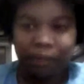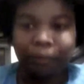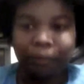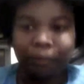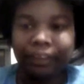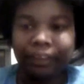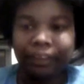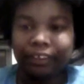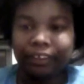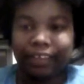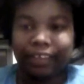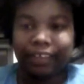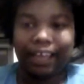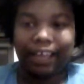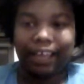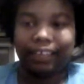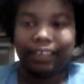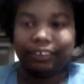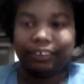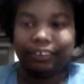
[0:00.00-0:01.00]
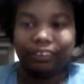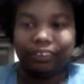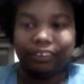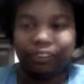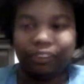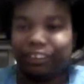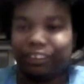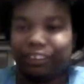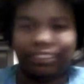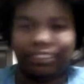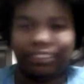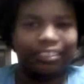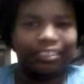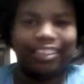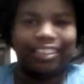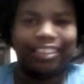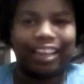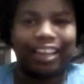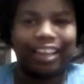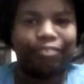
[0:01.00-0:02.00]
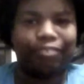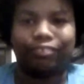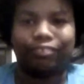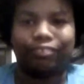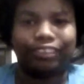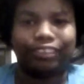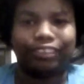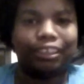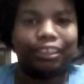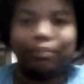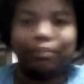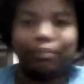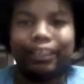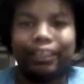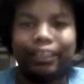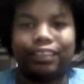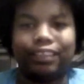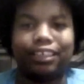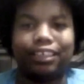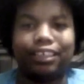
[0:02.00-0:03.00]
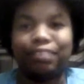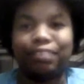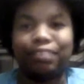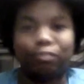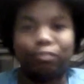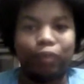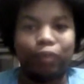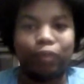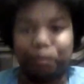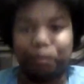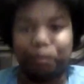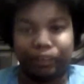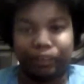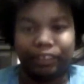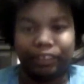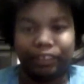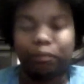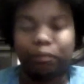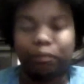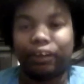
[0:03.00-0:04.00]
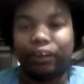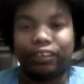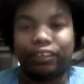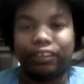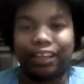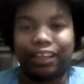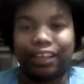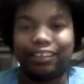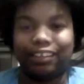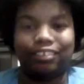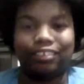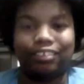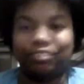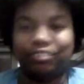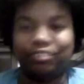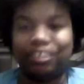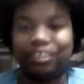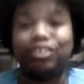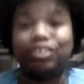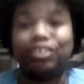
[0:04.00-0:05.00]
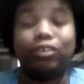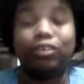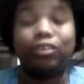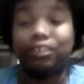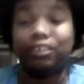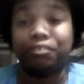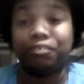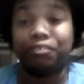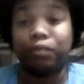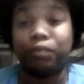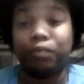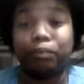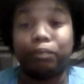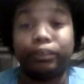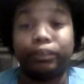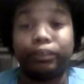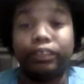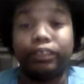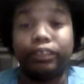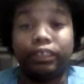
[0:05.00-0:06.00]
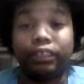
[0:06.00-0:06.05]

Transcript: Pete could have had, you know, a knife or something else, a different weapon. He probably could have had a totally different weapon.